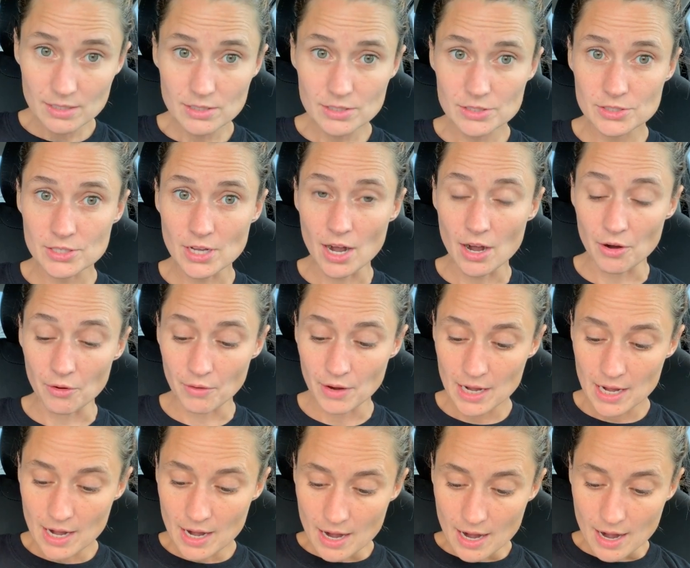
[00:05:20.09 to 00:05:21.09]
So,
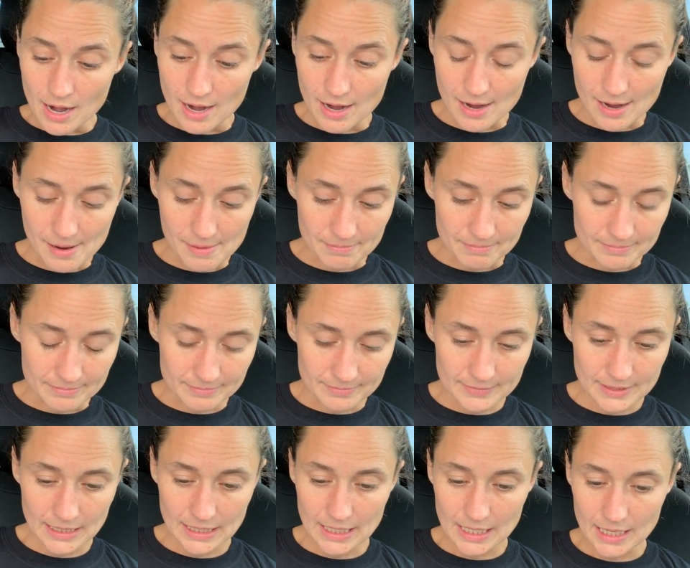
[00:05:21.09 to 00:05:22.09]
and
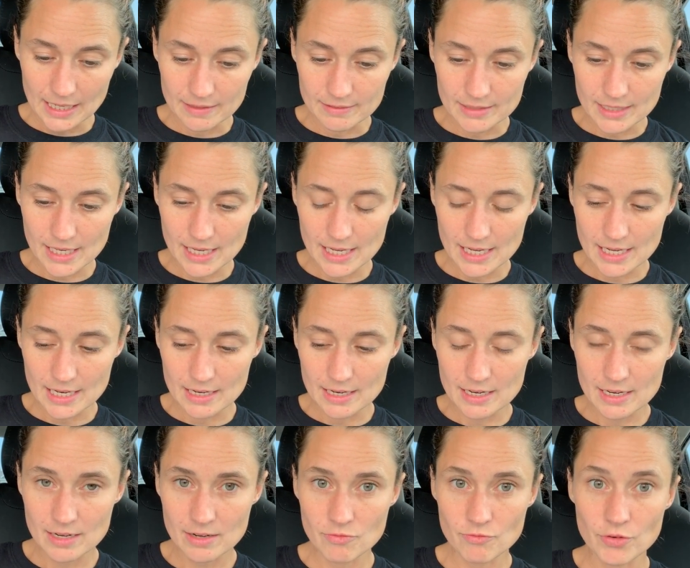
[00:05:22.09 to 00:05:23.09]

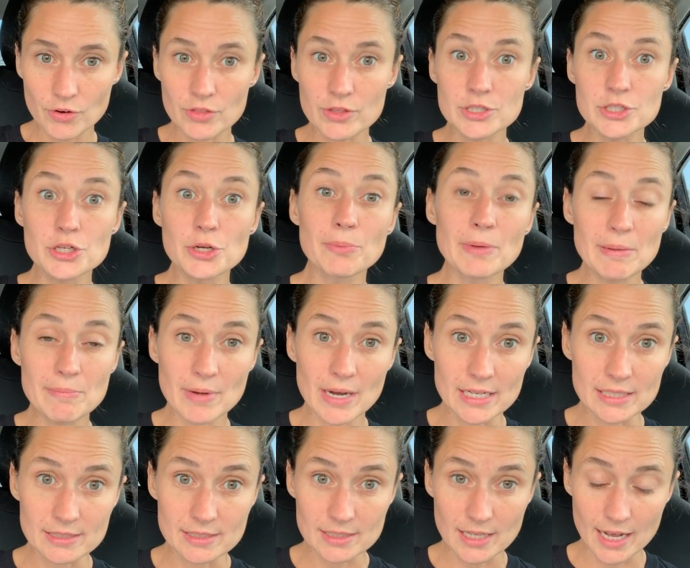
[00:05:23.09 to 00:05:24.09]
then for the To Be
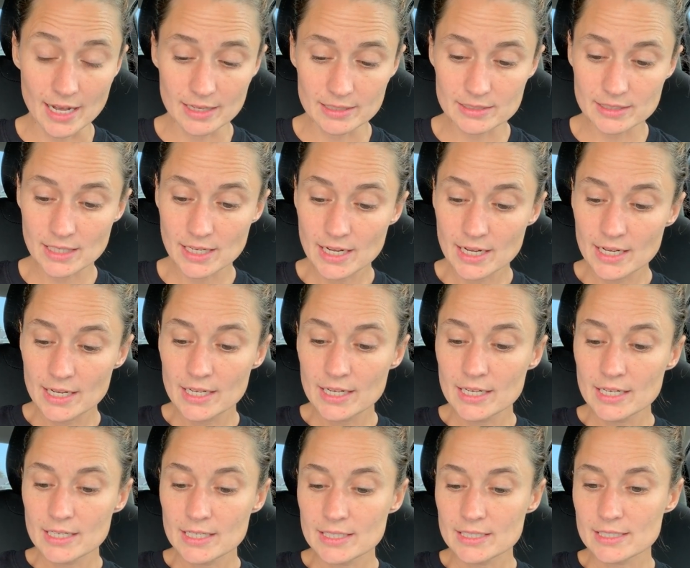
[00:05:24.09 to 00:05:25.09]
mindset,
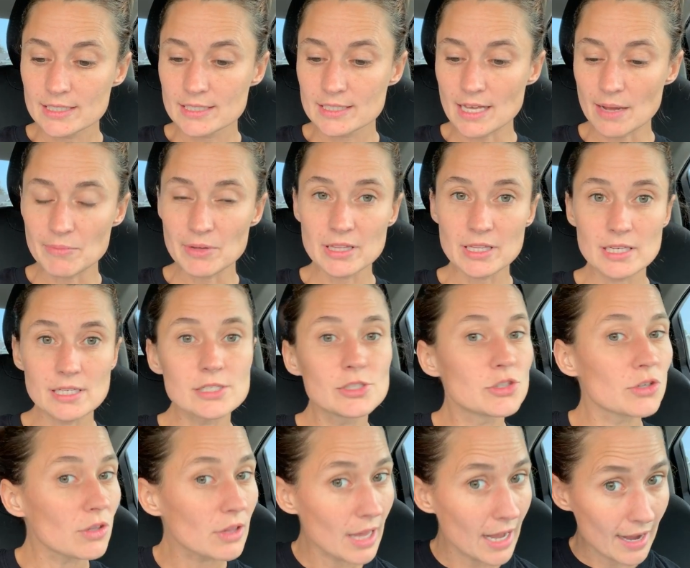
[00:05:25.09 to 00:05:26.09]
some of these
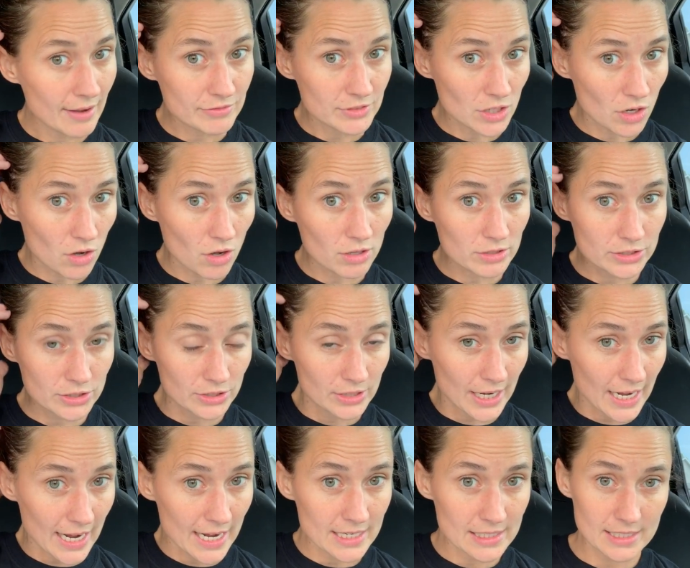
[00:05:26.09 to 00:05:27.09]
you'll have to
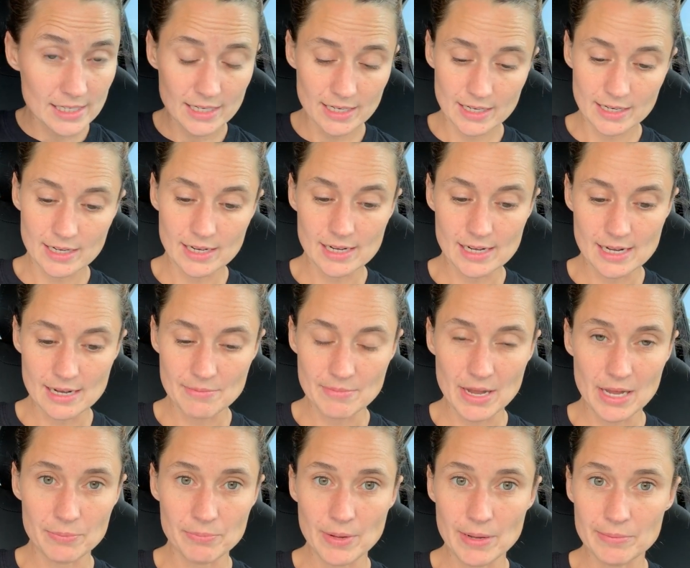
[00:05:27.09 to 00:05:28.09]
alternate
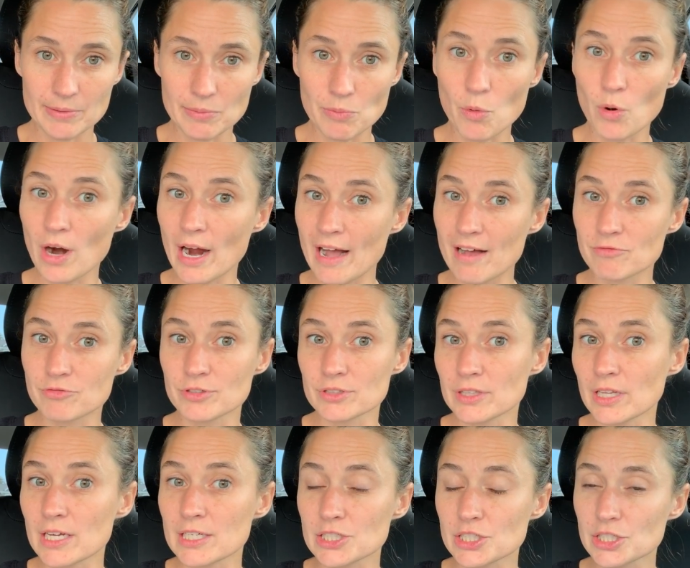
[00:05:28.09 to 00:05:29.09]
and maybe more have for
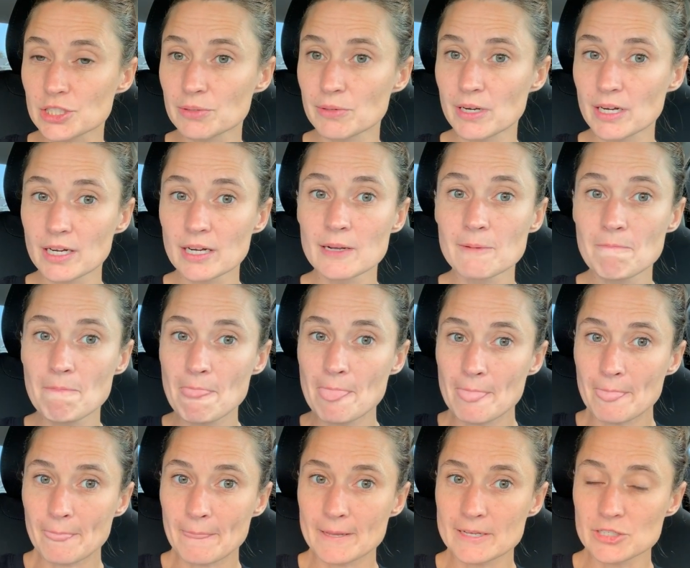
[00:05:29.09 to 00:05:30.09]
lunch
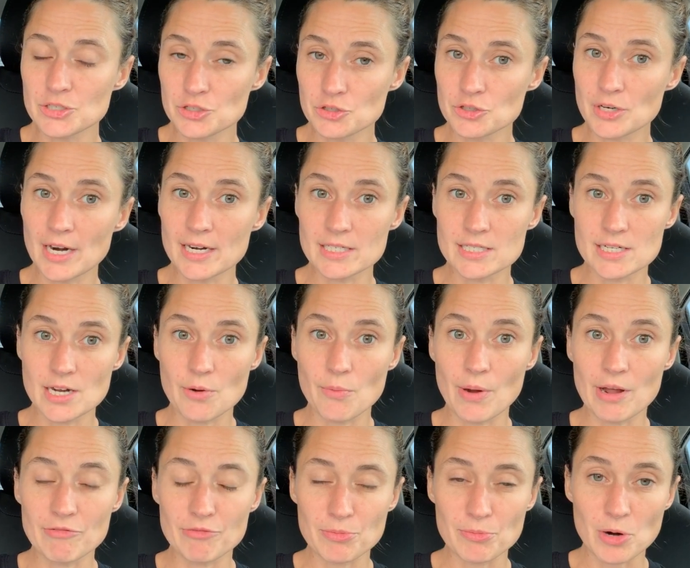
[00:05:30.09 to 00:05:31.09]
because you try to stay
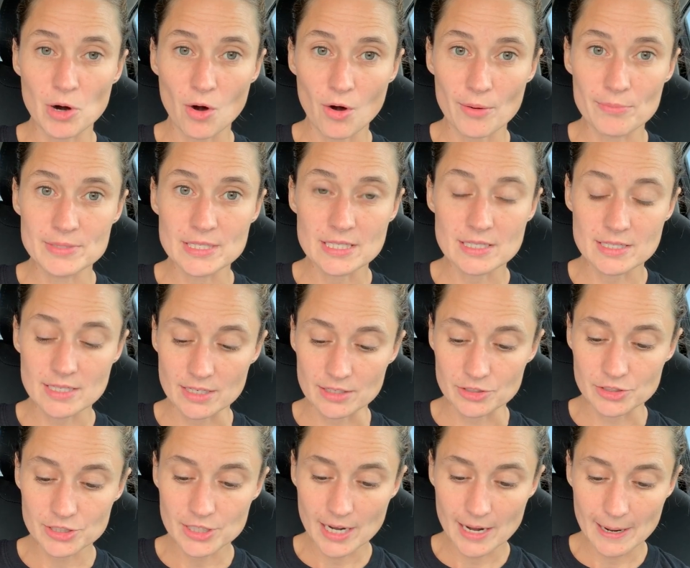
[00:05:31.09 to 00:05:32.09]
away from carbs at
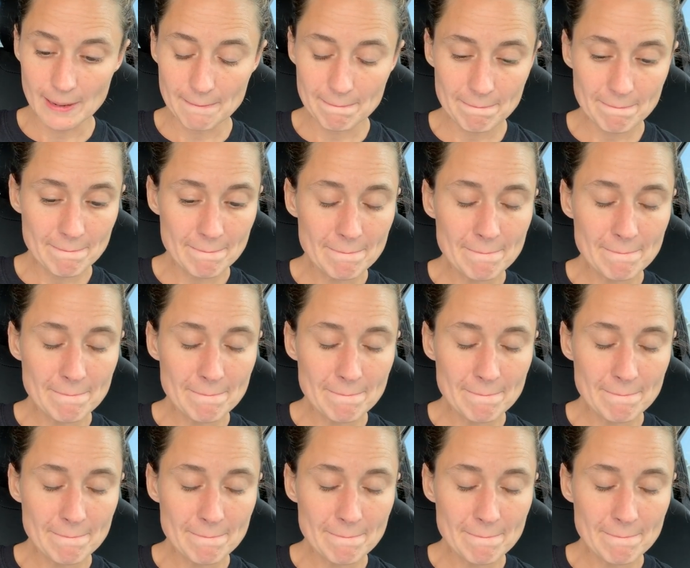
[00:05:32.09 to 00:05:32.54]
dinner time.